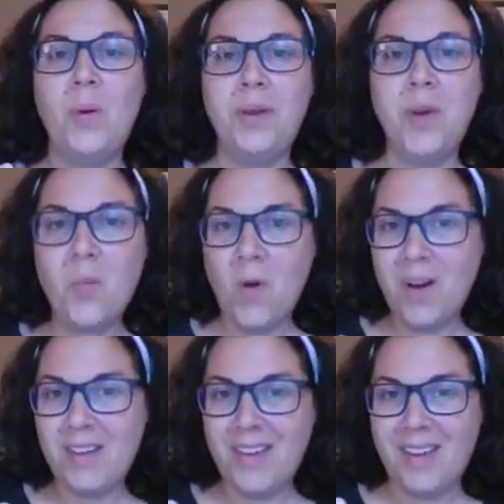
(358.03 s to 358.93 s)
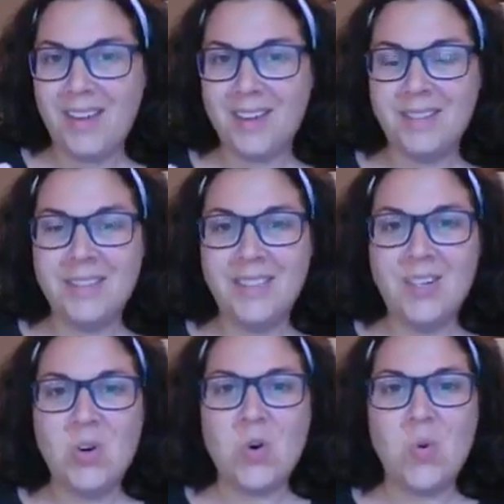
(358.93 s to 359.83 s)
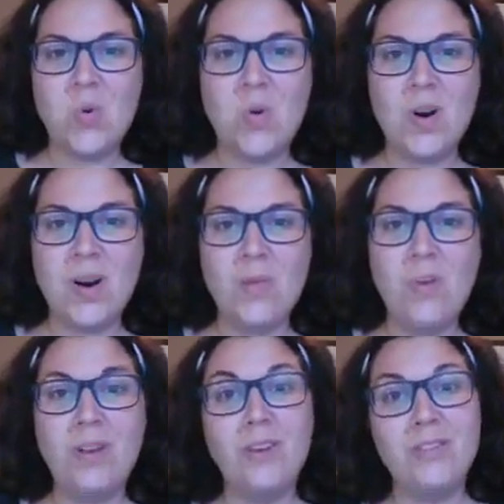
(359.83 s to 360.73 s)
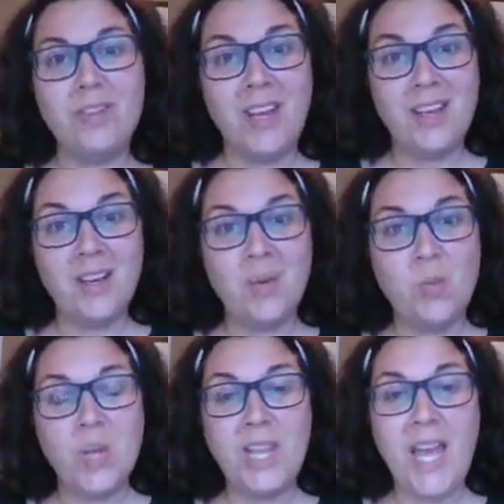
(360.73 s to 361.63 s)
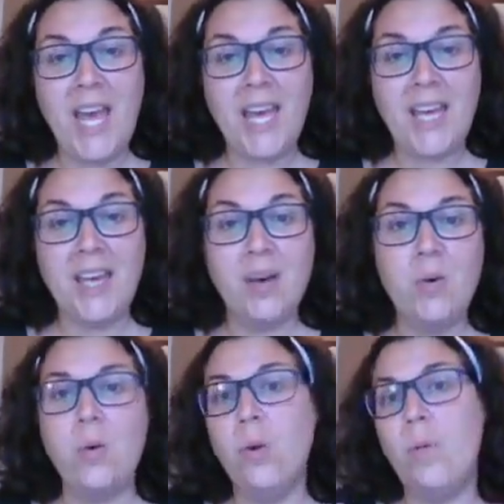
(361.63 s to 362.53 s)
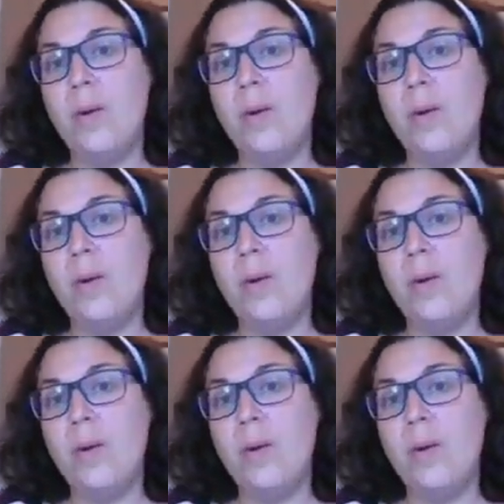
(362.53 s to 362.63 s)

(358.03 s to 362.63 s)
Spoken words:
you're walking, or while you're standing on one leg, or while